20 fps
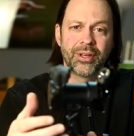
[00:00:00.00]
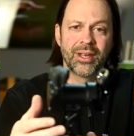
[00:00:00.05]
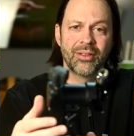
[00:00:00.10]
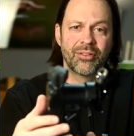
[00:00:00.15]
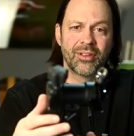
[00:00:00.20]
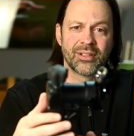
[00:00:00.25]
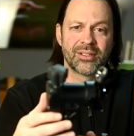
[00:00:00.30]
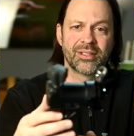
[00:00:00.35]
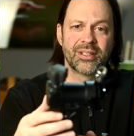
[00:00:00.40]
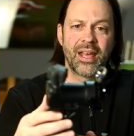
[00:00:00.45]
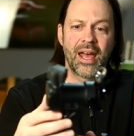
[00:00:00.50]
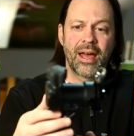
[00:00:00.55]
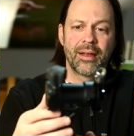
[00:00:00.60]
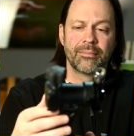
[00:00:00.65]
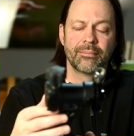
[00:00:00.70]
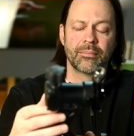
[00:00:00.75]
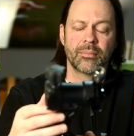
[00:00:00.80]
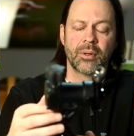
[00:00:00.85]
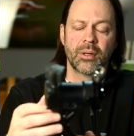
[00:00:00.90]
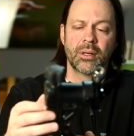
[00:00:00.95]
can this get?
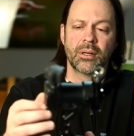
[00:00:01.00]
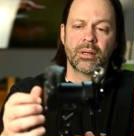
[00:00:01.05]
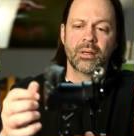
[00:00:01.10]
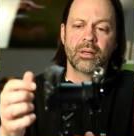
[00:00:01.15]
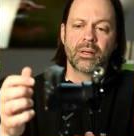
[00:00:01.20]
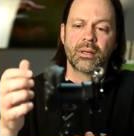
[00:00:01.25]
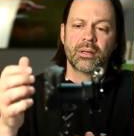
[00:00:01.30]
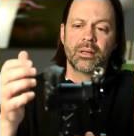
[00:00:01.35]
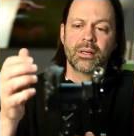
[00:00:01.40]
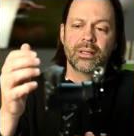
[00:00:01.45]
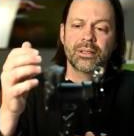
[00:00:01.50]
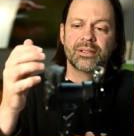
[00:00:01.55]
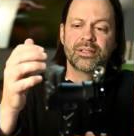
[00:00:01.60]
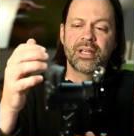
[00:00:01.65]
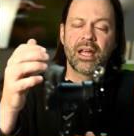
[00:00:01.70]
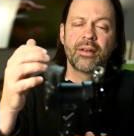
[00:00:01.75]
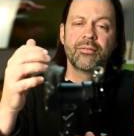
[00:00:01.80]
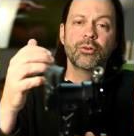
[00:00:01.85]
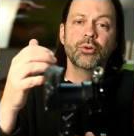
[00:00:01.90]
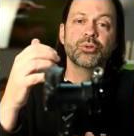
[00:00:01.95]

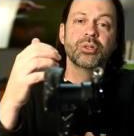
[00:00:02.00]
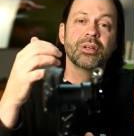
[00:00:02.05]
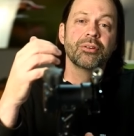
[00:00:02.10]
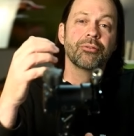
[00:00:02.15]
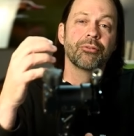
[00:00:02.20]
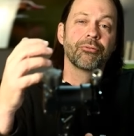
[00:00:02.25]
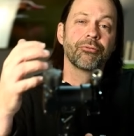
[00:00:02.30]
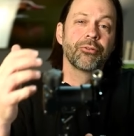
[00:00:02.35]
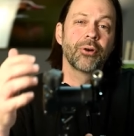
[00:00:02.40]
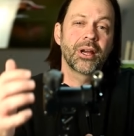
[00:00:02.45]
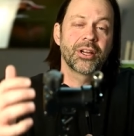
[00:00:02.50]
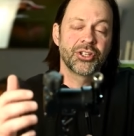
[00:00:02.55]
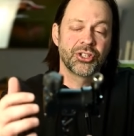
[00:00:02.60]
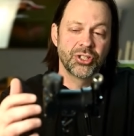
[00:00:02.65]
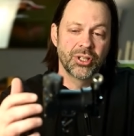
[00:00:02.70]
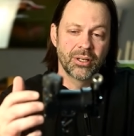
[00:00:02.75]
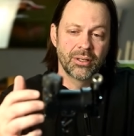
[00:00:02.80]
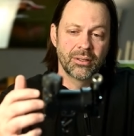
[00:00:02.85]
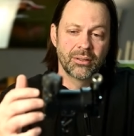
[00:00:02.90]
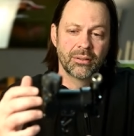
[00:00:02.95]
Instead of using
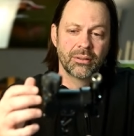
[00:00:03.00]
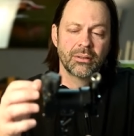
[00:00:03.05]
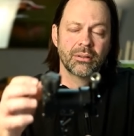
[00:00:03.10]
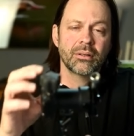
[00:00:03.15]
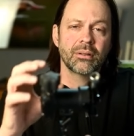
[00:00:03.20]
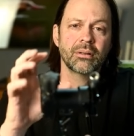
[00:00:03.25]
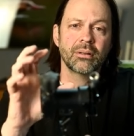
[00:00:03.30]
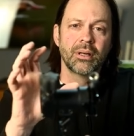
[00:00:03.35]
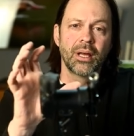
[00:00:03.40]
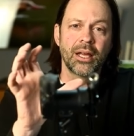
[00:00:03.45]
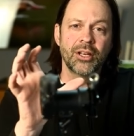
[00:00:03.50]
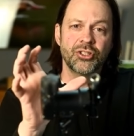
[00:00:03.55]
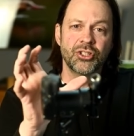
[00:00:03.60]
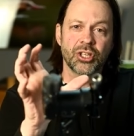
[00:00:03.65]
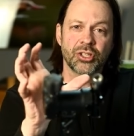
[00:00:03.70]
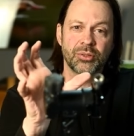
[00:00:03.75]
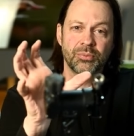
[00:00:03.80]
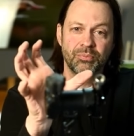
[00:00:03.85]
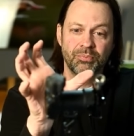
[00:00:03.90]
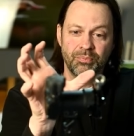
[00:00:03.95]
friction and
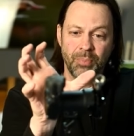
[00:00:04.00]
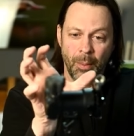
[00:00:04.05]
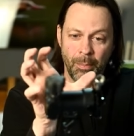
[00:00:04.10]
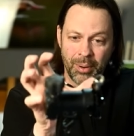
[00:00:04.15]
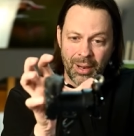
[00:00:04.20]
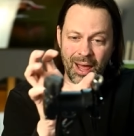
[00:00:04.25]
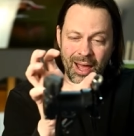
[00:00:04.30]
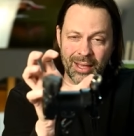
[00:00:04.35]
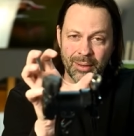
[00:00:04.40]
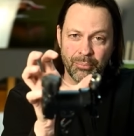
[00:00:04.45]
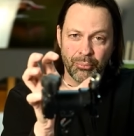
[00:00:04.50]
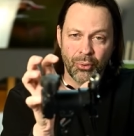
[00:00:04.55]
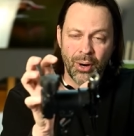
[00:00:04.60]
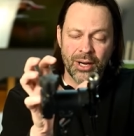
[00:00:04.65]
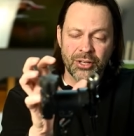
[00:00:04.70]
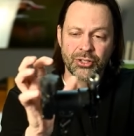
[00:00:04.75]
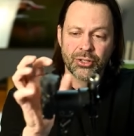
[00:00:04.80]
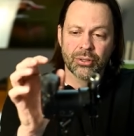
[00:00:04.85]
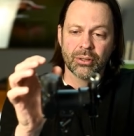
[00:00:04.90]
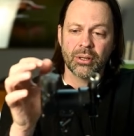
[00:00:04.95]
just applying
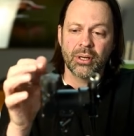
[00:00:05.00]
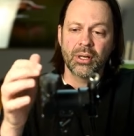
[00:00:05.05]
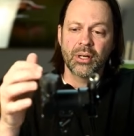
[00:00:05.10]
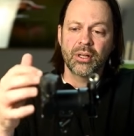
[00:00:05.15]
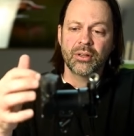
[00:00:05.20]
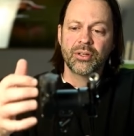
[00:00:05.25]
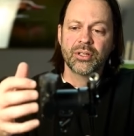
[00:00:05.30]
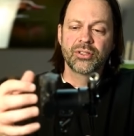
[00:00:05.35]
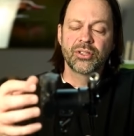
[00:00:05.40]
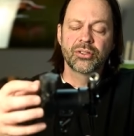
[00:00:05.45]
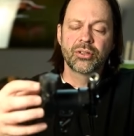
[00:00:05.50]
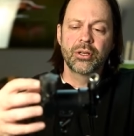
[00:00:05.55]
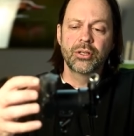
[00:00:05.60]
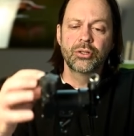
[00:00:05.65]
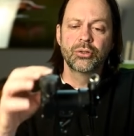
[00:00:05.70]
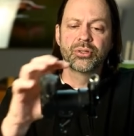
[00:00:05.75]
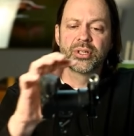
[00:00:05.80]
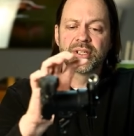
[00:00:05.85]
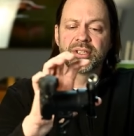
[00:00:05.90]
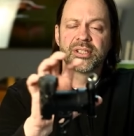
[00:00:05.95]
pressure, this is going to
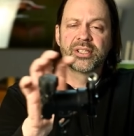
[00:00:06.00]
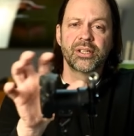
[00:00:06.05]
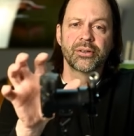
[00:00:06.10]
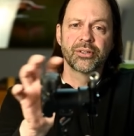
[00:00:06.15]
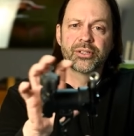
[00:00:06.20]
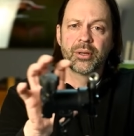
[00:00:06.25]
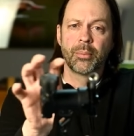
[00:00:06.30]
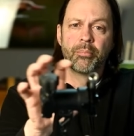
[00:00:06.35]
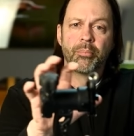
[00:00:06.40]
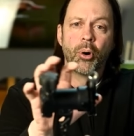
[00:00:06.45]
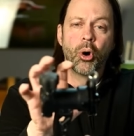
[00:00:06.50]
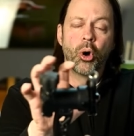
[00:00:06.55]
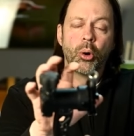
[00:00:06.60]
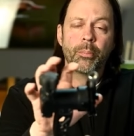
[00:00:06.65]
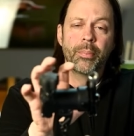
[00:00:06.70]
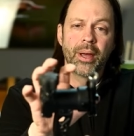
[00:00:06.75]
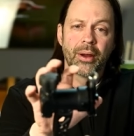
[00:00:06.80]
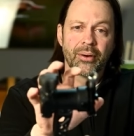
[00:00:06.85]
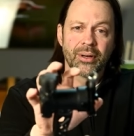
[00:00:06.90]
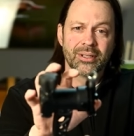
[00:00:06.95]
use a series of ball
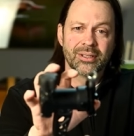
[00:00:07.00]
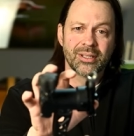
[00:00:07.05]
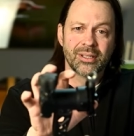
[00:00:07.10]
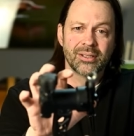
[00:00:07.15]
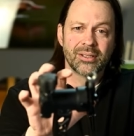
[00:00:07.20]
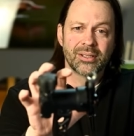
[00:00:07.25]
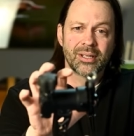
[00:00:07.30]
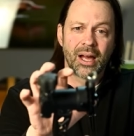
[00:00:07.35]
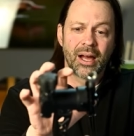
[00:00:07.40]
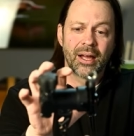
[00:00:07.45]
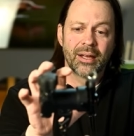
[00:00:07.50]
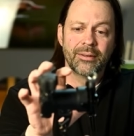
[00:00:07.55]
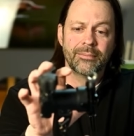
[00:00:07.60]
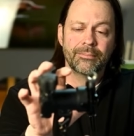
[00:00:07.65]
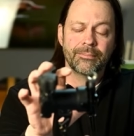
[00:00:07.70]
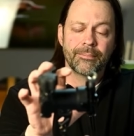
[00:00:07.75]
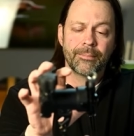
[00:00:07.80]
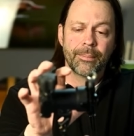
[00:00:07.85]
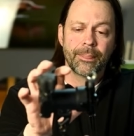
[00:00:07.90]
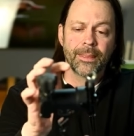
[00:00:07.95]
bearings inside,
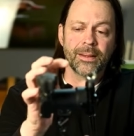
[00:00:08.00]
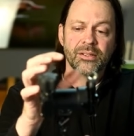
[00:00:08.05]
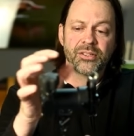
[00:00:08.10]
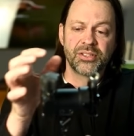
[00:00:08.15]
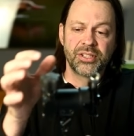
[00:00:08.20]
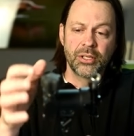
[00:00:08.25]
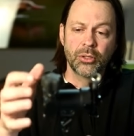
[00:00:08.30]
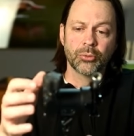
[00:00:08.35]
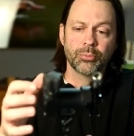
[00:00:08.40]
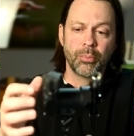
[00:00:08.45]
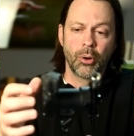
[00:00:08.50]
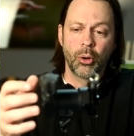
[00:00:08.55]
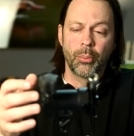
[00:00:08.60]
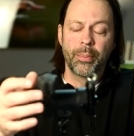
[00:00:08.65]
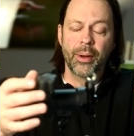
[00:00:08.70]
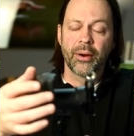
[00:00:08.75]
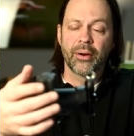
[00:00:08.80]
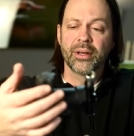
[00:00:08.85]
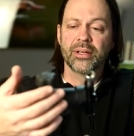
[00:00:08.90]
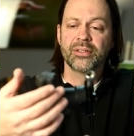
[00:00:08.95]
sealed ball
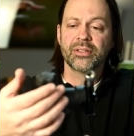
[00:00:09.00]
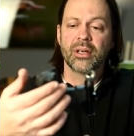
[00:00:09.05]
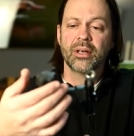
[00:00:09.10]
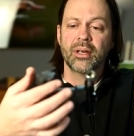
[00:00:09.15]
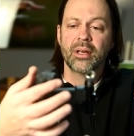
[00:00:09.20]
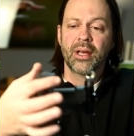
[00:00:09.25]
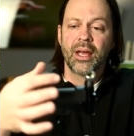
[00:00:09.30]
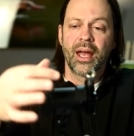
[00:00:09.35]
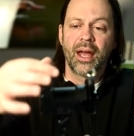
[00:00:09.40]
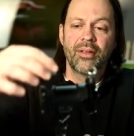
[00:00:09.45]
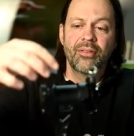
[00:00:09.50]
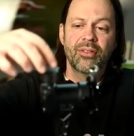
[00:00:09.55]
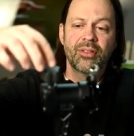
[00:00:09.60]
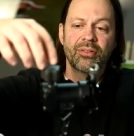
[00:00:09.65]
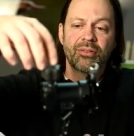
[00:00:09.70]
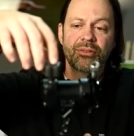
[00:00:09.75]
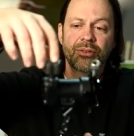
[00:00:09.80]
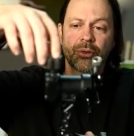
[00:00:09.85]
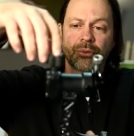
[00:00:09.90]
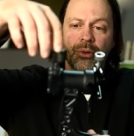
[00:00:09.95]
bearings. And
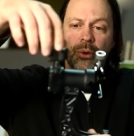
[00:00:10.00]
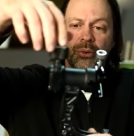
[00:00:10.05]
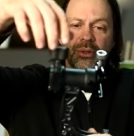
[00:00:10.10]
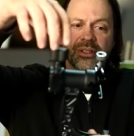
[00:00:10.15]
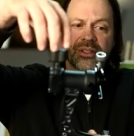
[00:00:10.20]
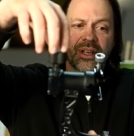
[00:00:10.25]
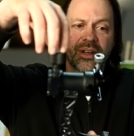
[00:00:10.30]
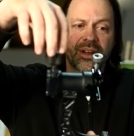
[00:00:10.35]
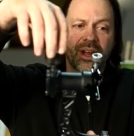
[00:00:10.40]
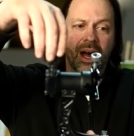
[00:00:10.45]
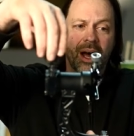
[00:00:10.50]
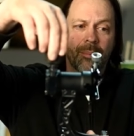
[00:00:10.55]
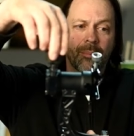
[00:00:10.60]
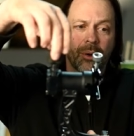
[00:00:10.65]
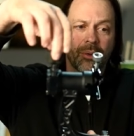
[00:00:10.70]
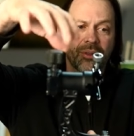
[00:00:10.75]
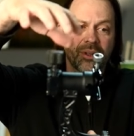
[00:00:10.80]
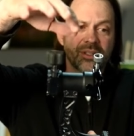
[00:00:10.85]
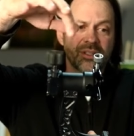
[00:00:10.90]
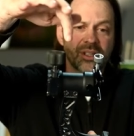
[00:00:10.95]
you'll notice the knob
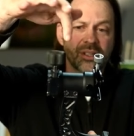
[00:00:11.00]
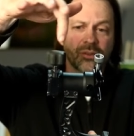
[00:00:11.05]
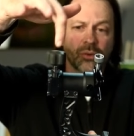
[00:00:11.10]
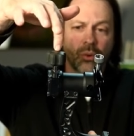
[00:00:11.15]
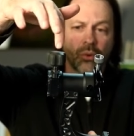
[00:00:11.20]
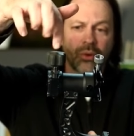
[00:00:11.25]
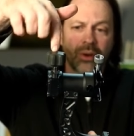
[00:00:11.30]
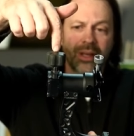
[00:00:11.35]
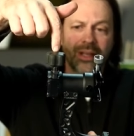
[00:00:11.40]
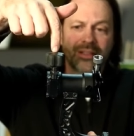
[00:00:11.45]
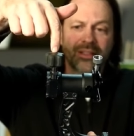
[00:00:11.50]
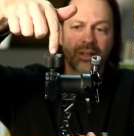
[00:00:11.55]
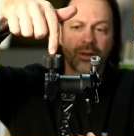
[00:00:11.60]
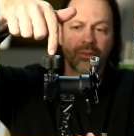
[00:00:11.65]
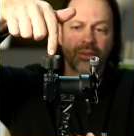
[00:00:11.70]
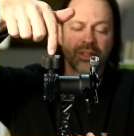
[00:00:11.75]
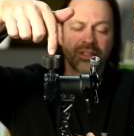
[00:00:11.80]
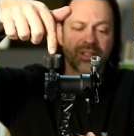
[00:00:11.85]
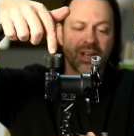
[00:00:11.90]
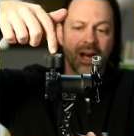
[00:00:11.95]
on this is oriented on
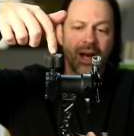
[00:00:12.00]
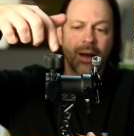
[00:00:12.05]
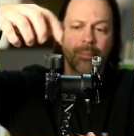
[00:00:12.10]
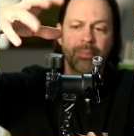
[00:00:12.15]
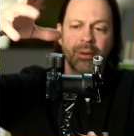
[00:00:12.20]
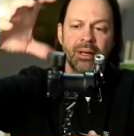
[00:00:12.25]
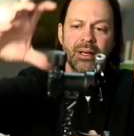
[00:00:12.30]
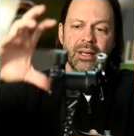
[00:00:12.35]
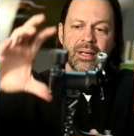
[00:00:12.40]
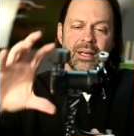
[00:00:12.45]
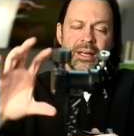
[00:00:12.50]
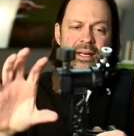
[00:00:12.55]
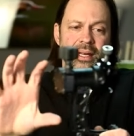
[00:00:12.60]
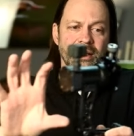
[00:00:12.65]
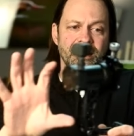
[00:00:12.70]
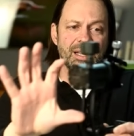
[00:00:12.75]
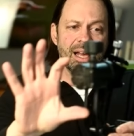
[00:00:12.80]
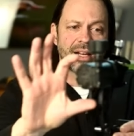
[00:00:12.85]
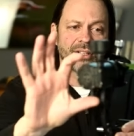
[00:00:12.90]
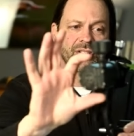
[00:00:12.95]
the top.
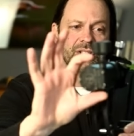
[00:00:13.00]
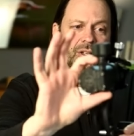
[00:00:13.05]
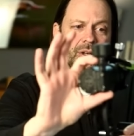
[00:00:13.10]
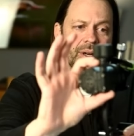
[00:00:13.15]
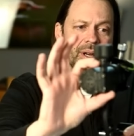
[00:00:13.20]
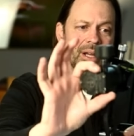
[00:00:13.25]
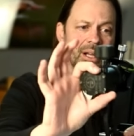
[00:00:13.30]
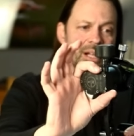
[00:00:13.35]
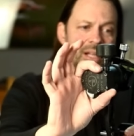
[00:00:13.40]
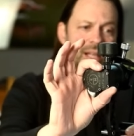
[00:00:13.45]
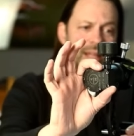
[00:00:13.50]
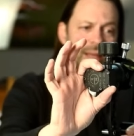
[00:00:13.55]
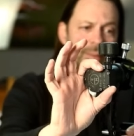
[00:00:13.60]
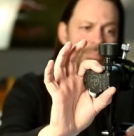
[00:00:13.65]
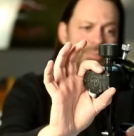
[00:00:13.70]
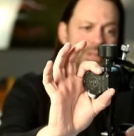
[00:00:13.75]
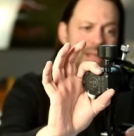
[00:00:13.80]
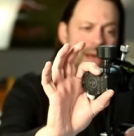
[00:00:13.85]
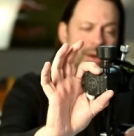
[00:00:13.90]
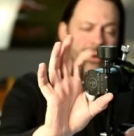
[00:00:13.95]
It's actually going to clamp
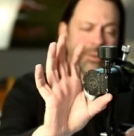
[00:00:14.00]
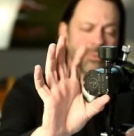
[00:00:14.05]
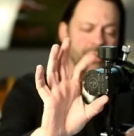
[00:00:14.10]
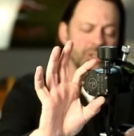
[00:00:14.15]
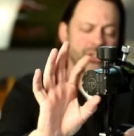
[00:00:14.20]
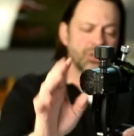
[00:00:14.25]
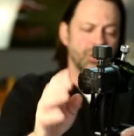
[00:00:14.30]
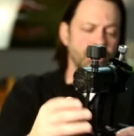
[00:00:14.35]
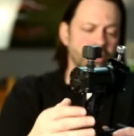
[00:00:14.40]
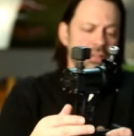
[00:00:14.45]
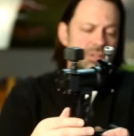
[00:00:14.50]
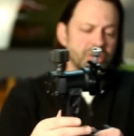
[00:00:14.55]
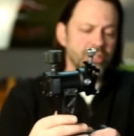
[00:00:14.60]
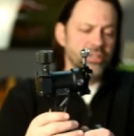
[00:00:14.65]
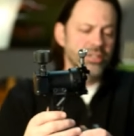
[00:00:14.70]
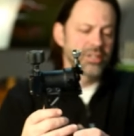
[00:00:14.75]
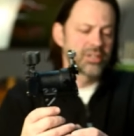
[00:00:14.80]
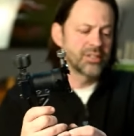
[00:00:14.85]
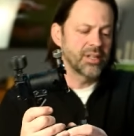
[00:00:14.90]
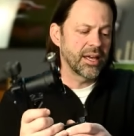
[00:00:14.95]
down. I'm going to show you in just
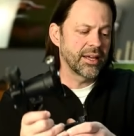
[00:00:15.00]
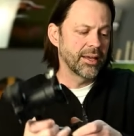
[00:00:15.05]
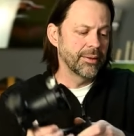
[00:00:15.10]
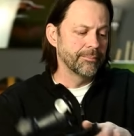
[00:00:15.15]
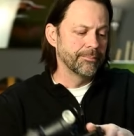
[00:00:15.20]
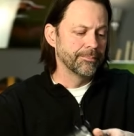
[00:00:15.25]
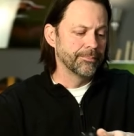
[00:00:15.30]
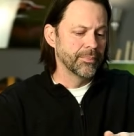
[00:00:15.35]
a second.